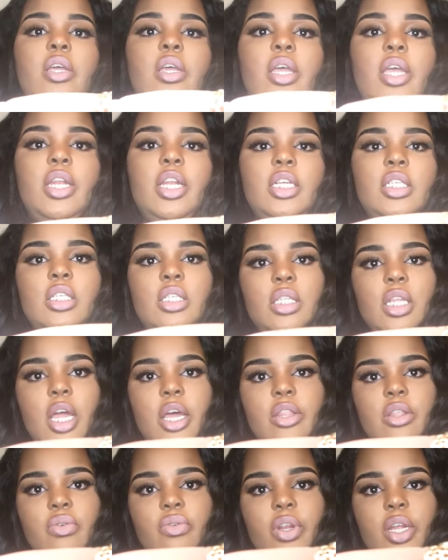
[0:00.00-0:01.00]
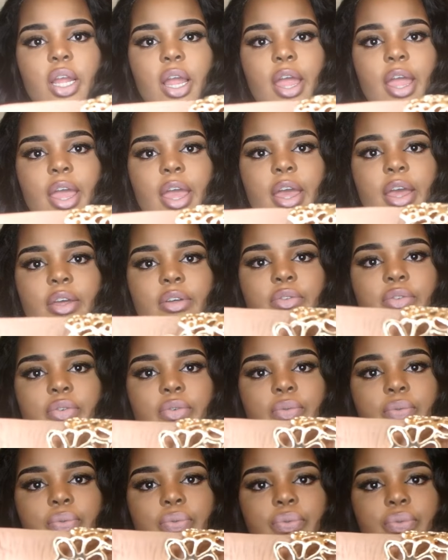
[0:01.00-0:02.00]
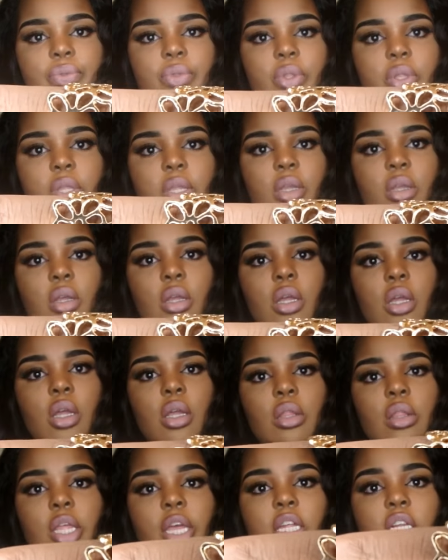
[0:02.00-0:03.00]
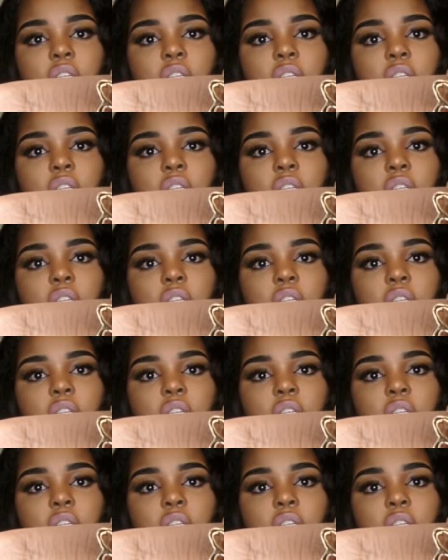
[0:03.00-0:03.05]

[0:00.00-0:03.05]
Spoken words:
And this is the other ring I have that